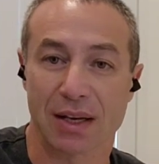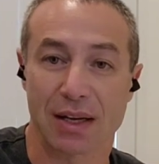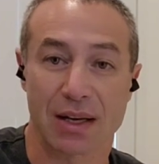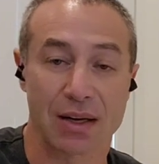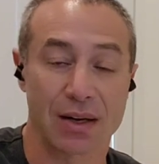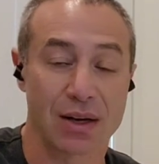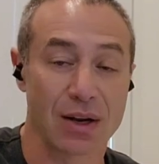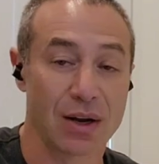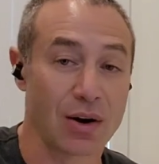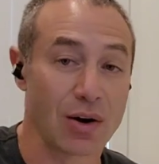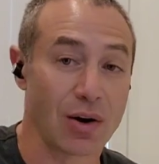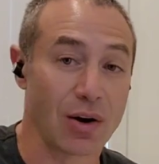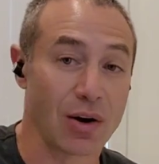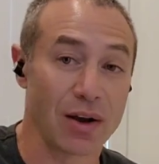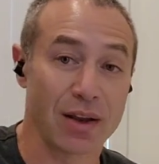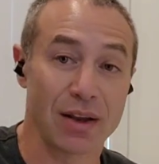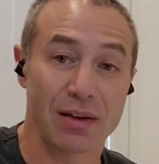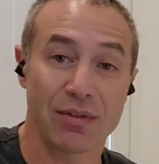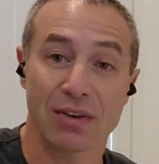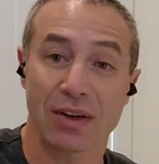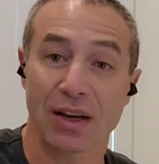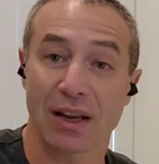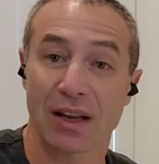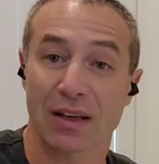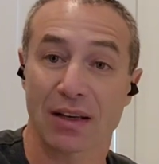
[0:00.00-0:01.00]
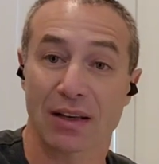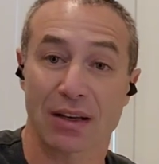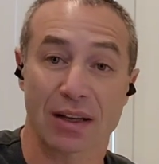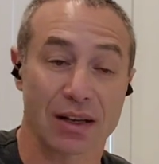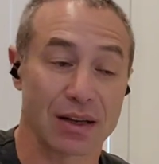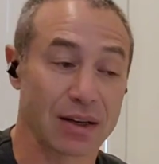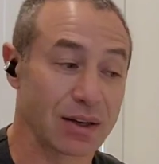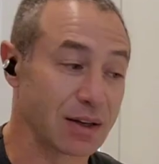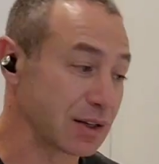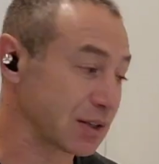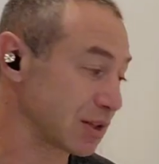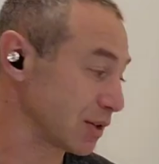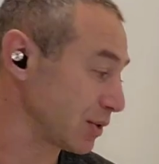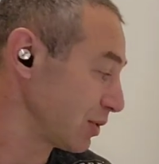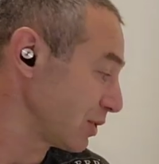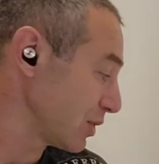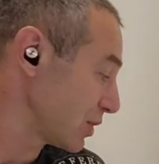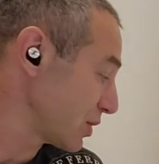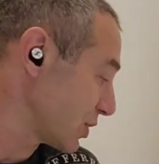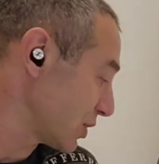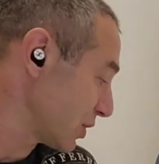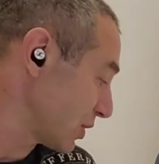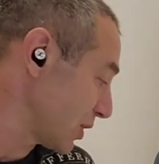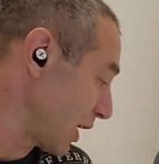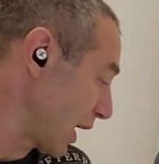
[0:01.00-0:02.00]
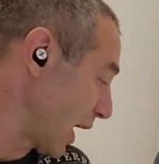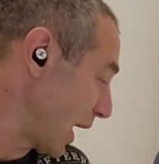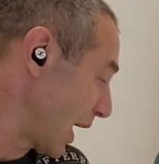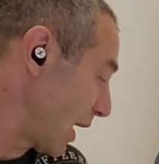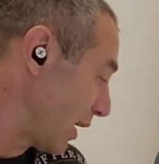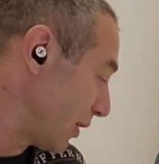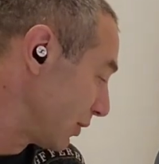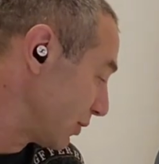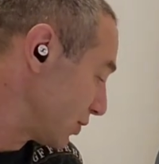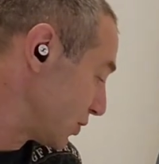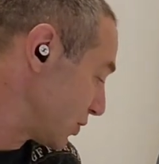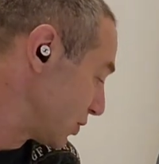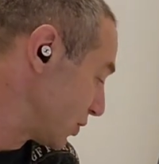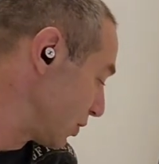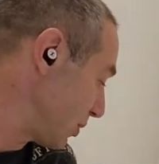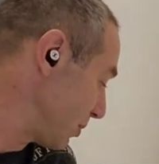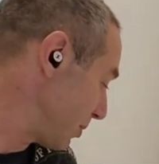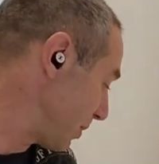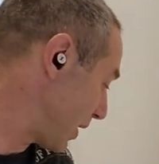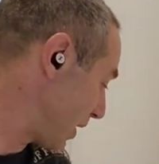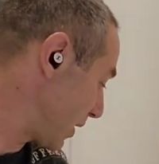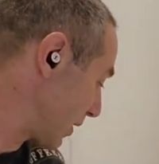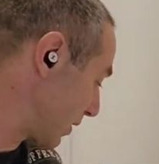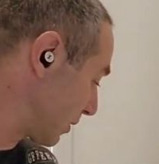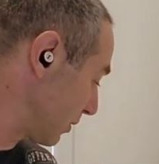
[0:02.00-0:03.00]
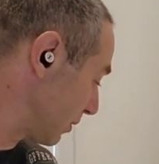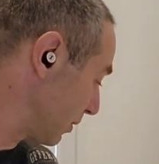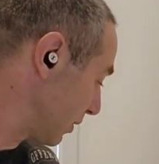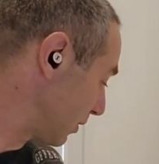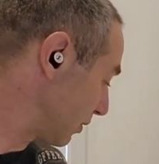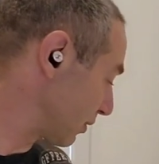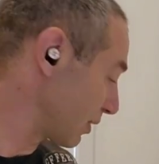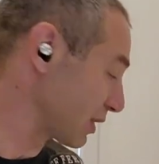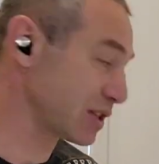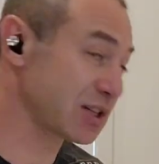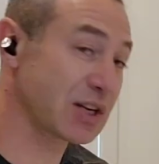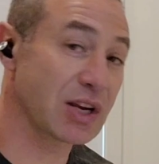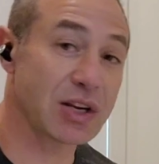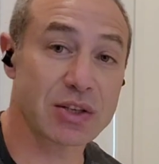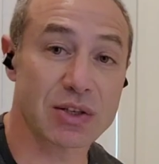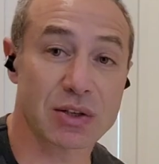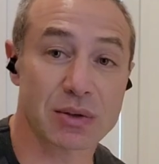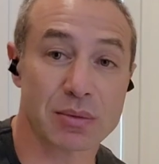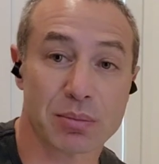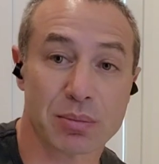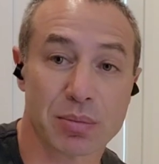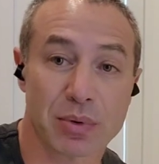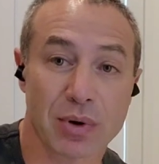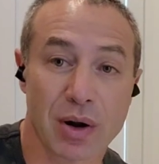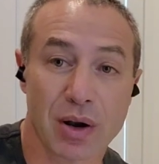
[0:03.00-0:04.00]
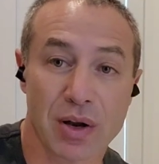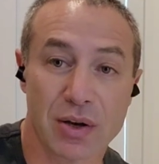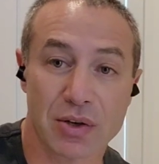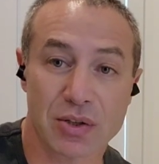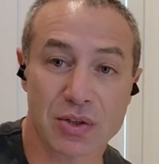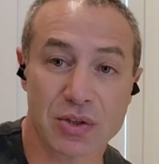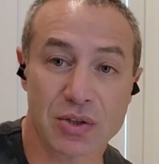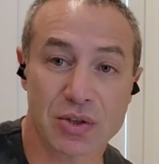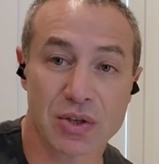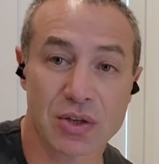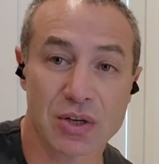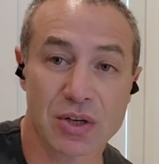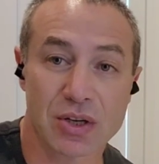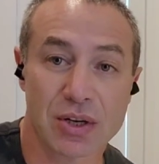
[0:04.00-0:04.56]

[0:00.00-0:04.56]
and I even had the question, how do you make rotating brush